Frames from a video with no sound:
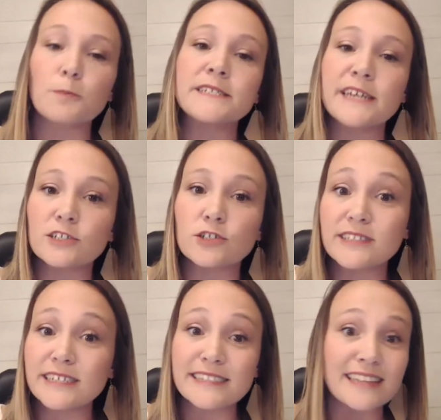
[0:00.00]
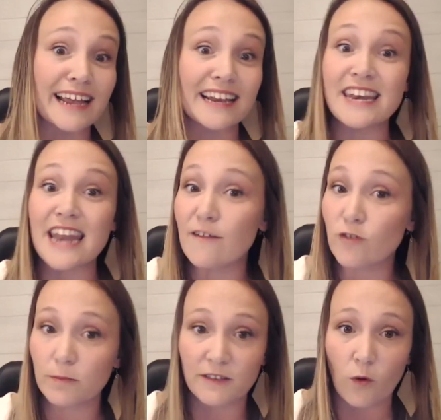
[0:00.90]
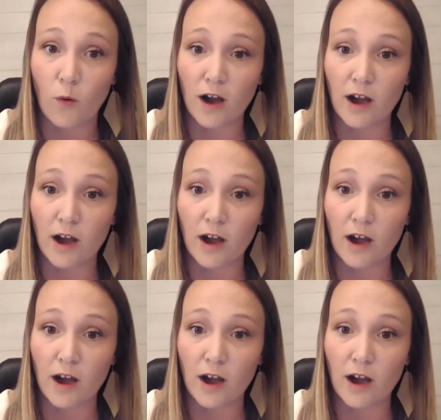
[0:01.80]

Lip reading: potentials list like never before.